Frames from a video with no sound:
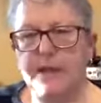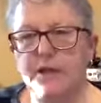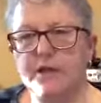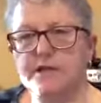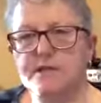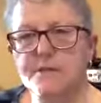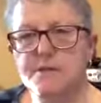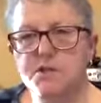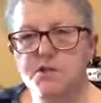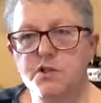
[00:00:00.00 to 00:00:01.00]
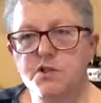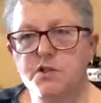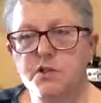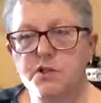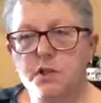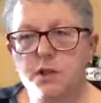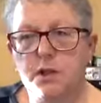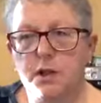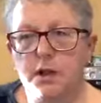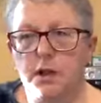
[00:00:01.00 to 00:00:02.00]
you can substitute,
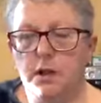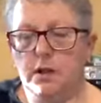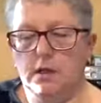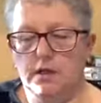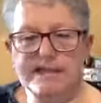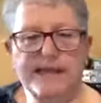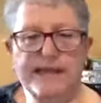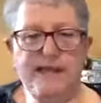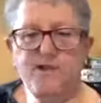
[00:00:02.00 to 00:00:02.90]
say,